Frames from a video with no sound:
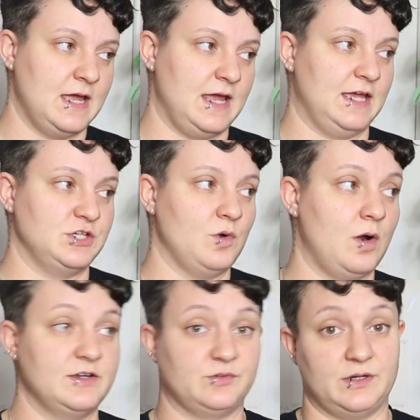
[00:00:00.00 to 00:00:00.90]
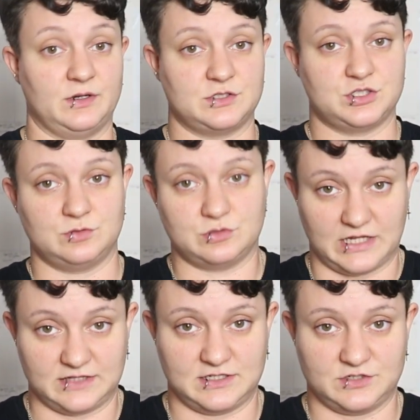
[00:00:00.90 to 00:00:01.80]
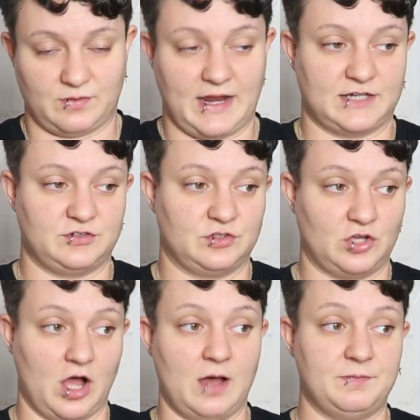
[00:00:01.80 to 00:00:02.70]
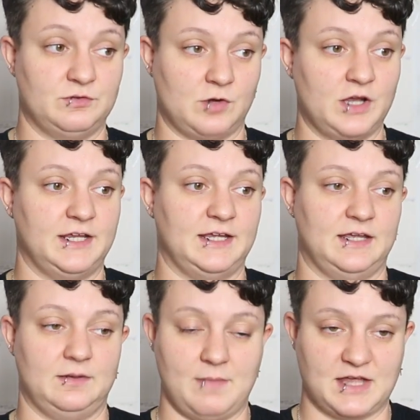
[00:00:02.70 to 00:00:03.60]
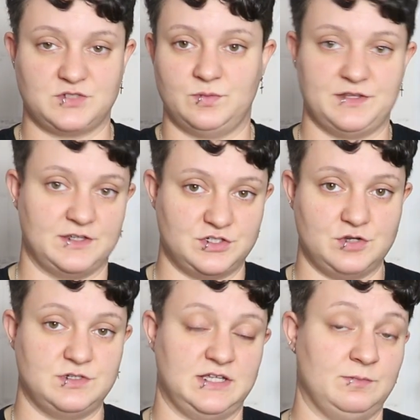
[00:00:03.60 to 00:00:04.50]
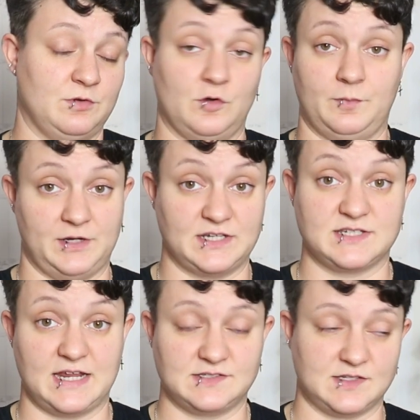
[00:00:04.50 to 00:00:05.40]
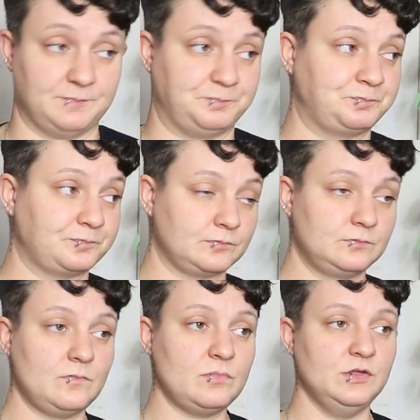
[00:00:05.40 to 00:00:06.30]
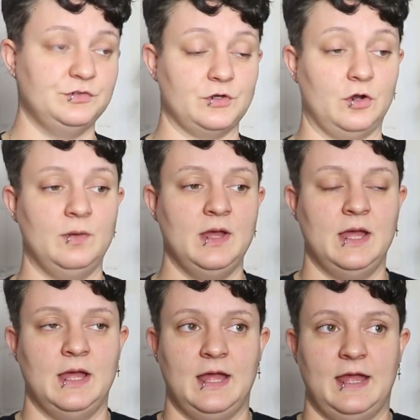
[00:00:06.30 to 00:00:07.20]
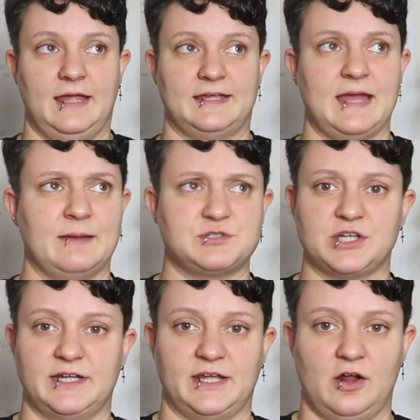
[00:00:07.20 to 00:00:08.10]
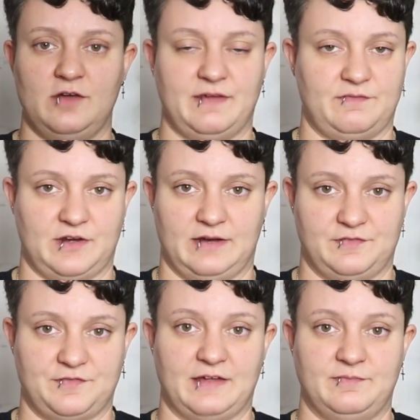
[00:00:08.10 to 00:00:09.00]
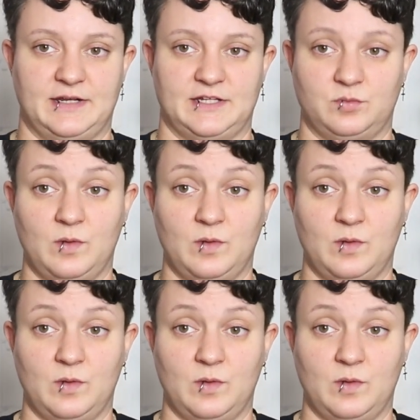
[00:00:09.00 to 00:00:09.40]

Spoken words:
And you always want to get these racks up and running and messed with and tuned in before putting snakes in. So it kept shutting it off after every 5 minutes.